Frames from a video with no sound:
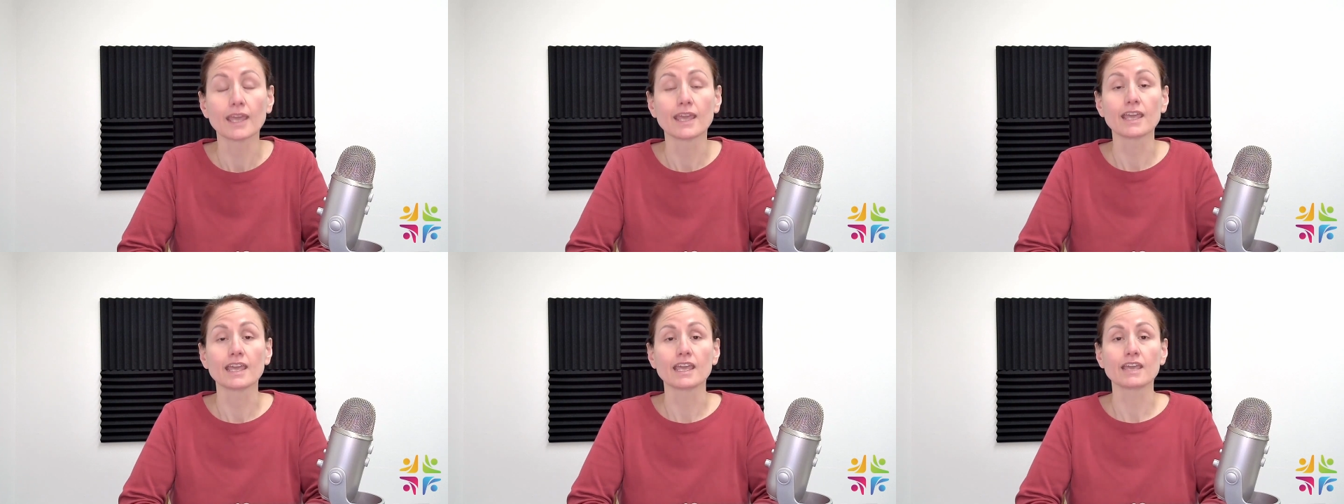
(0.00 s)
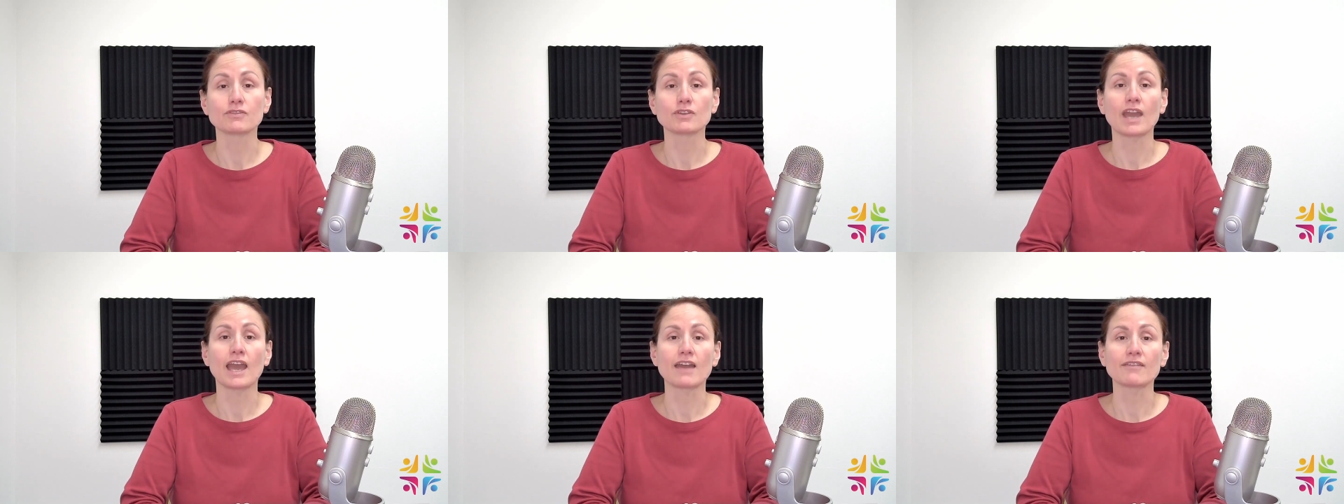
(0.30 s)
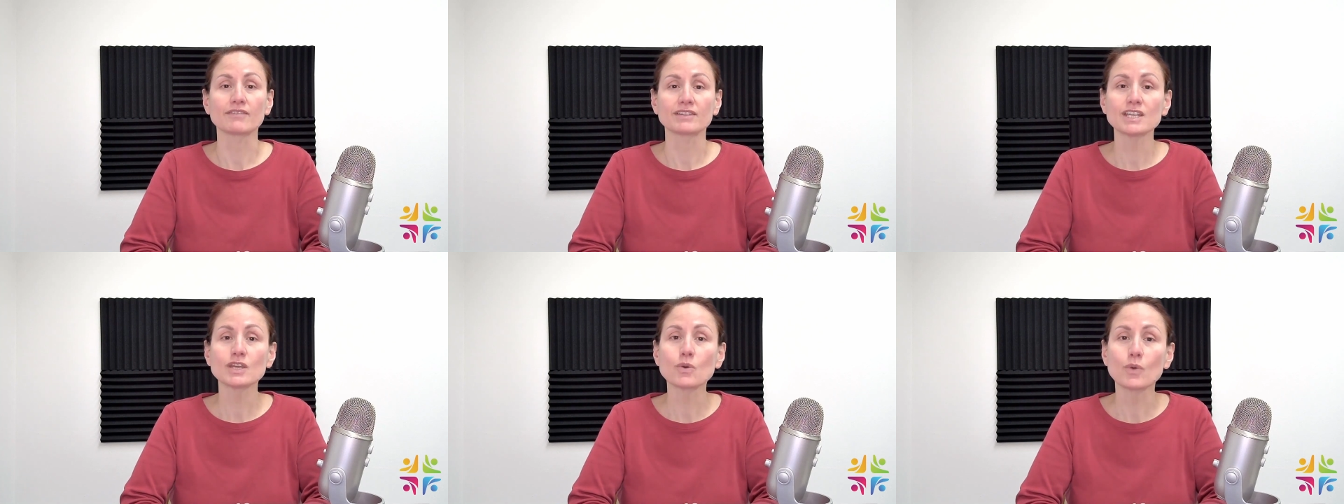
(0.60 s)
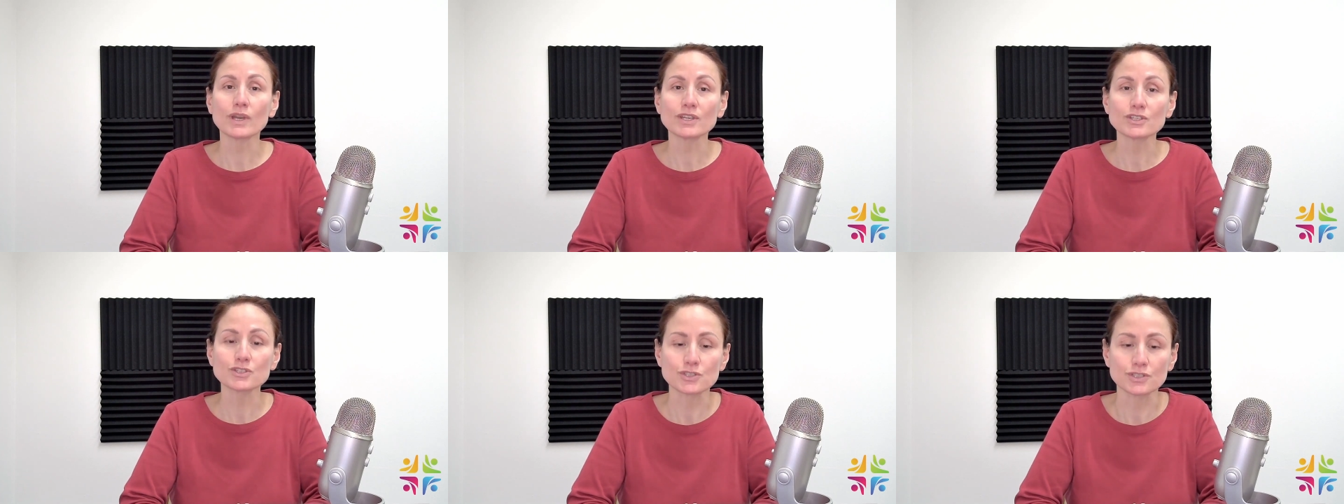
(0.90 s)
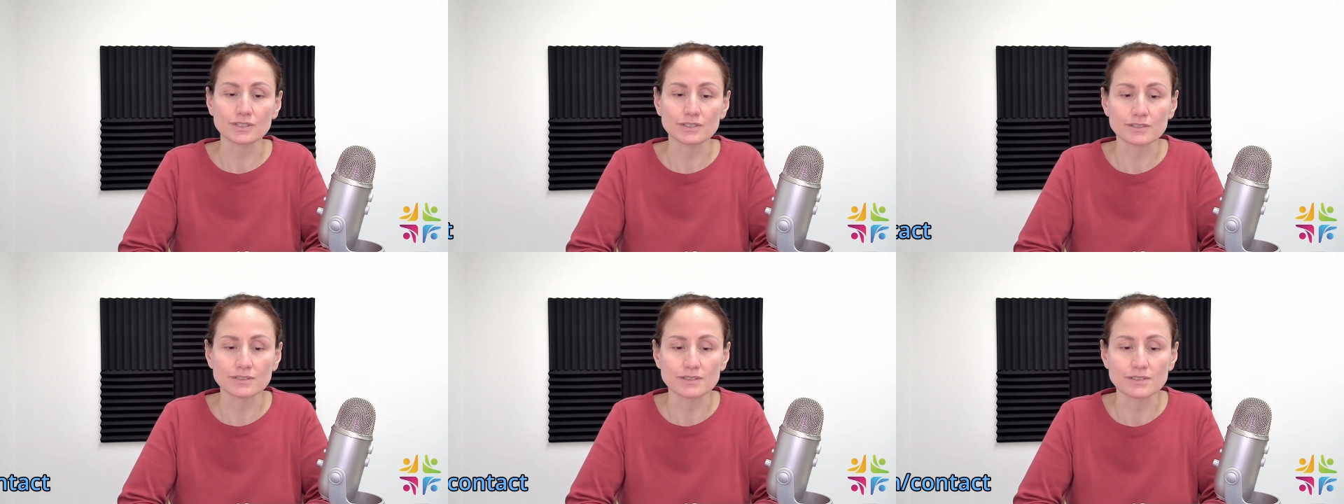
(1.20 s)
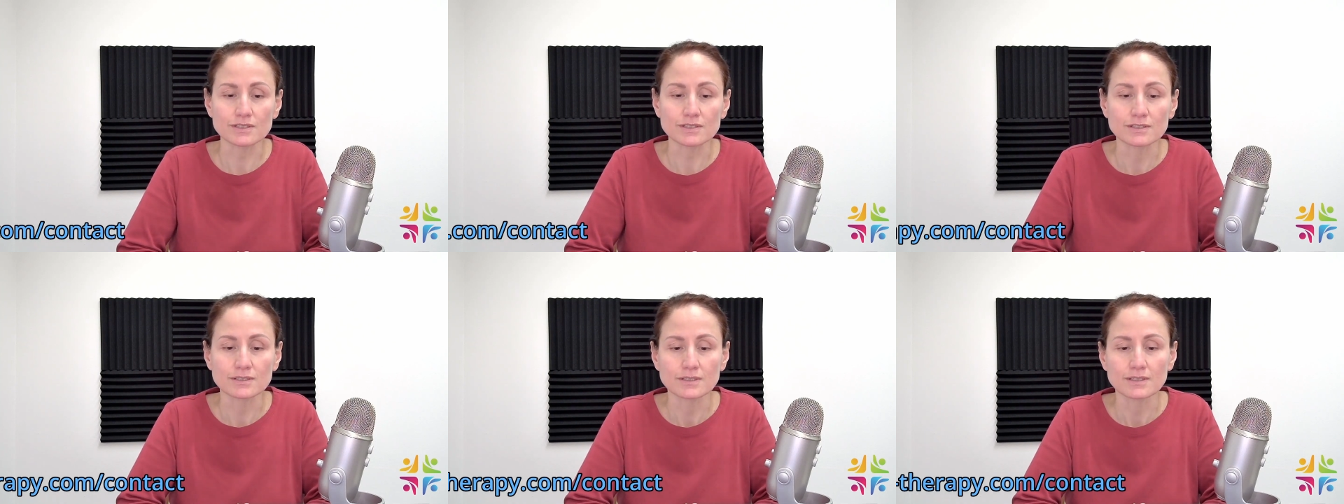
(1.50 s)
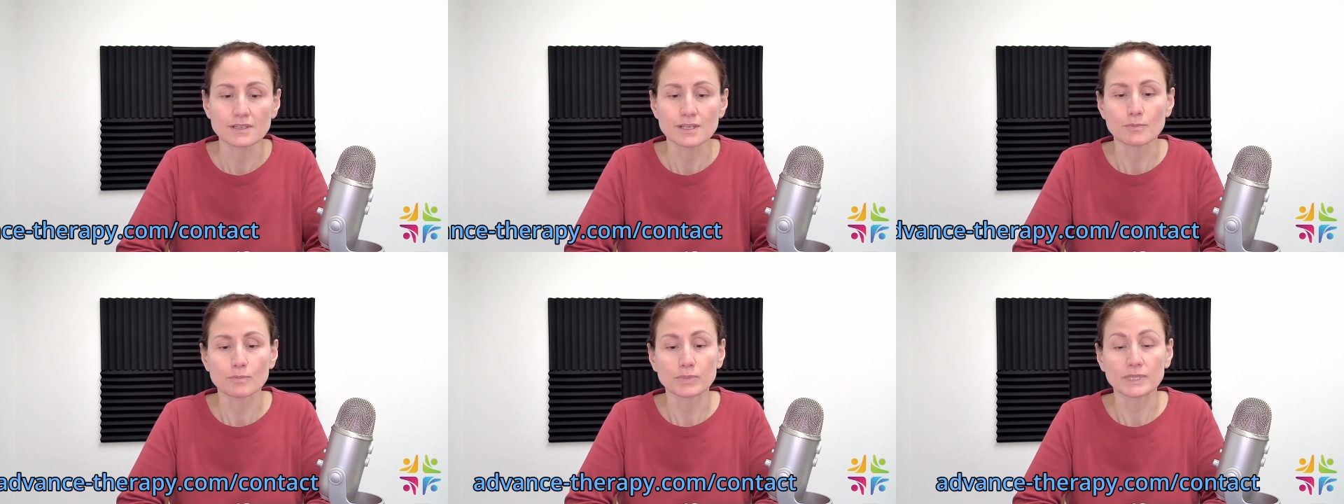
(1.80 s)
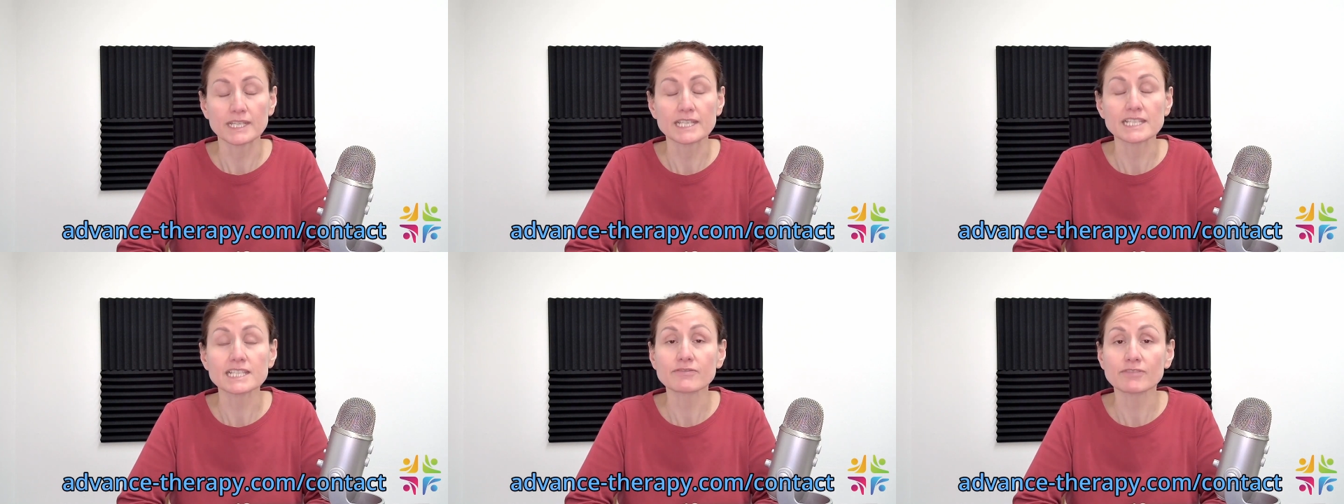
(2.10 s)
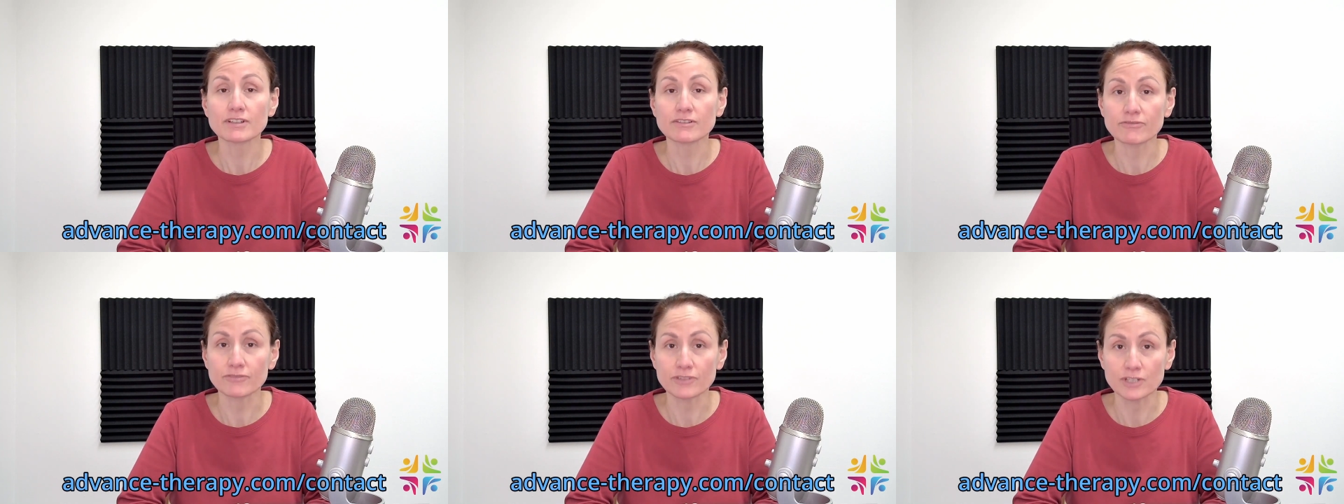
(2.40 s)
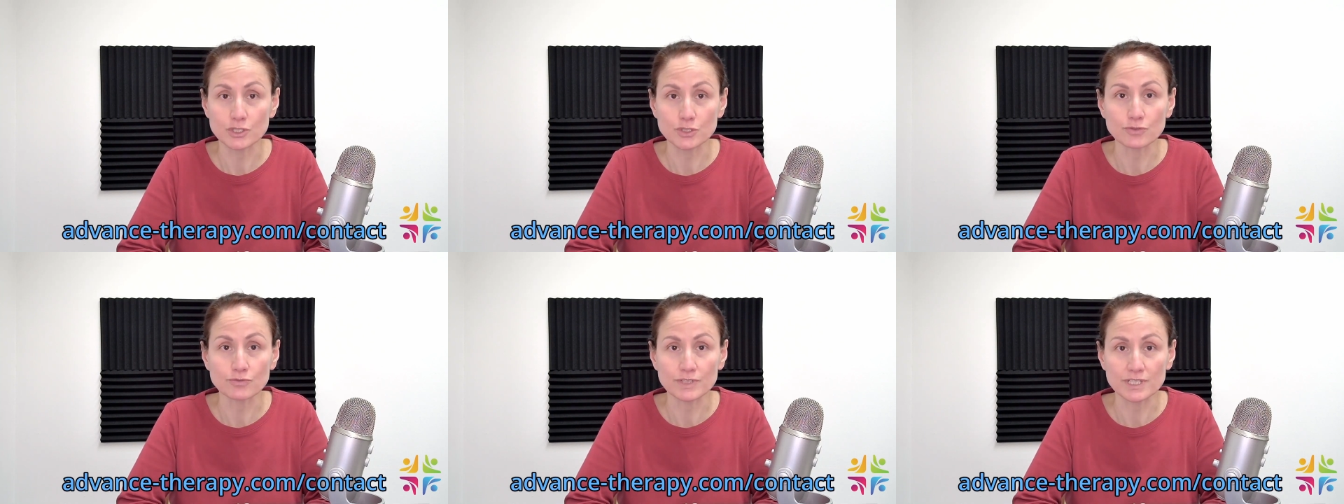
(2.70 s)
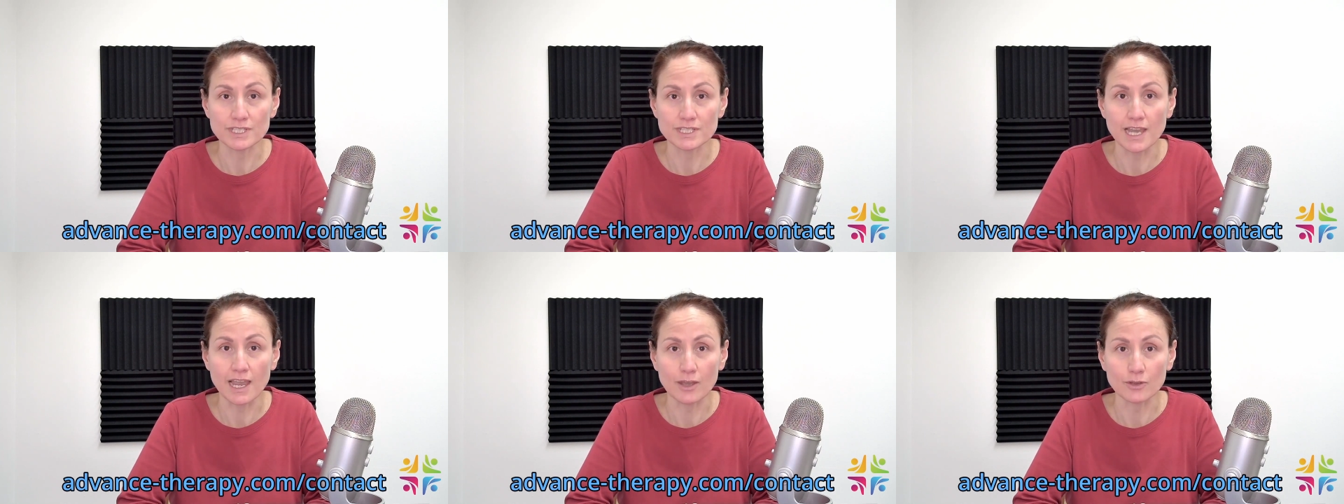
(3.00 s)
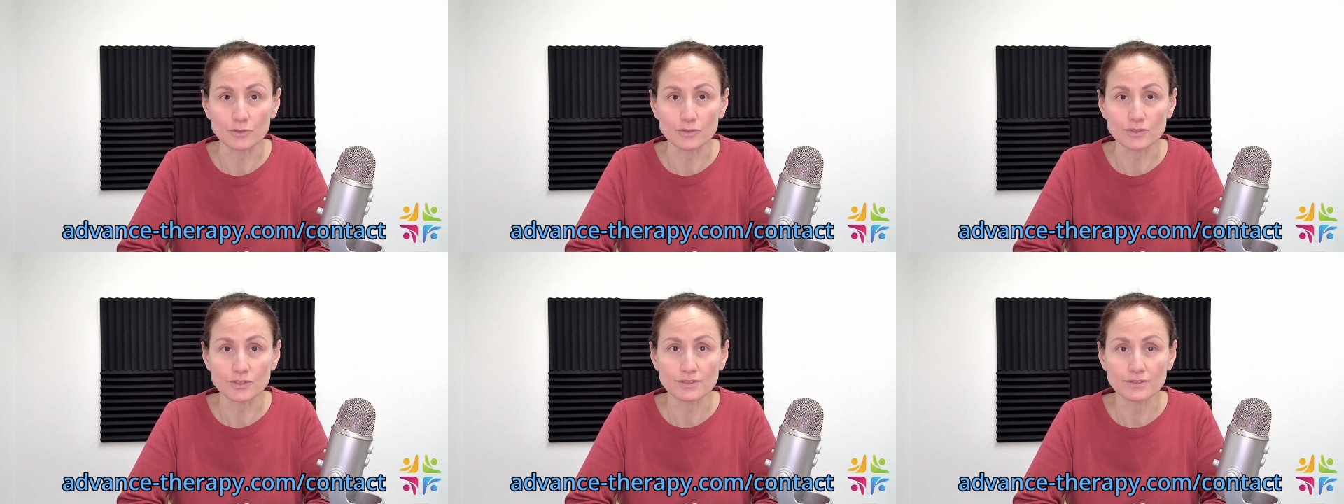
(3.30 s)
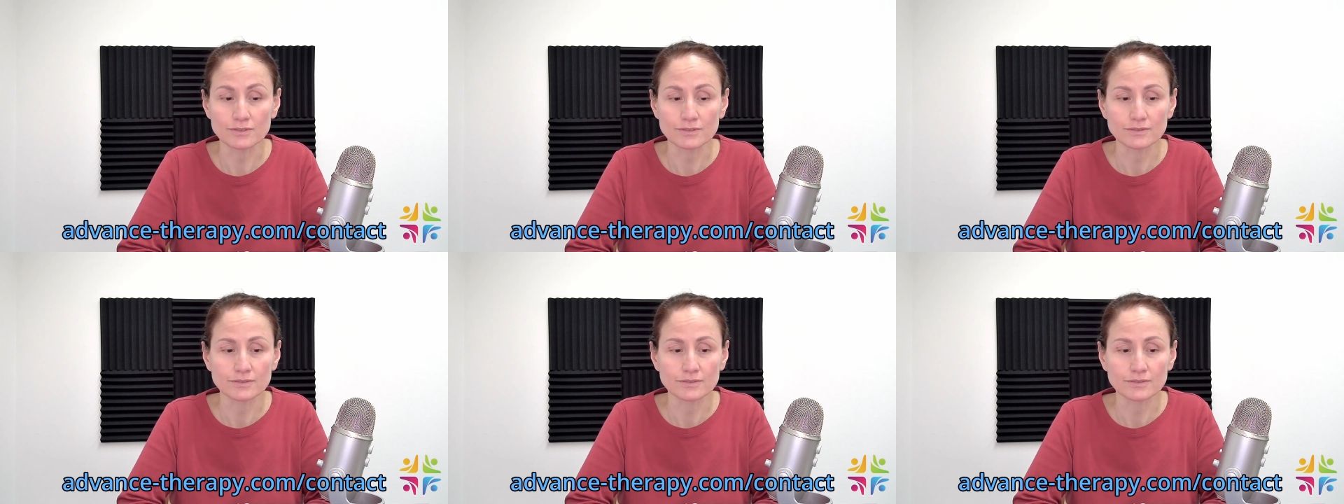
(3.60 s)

If you have any questions, please feel free to reach out.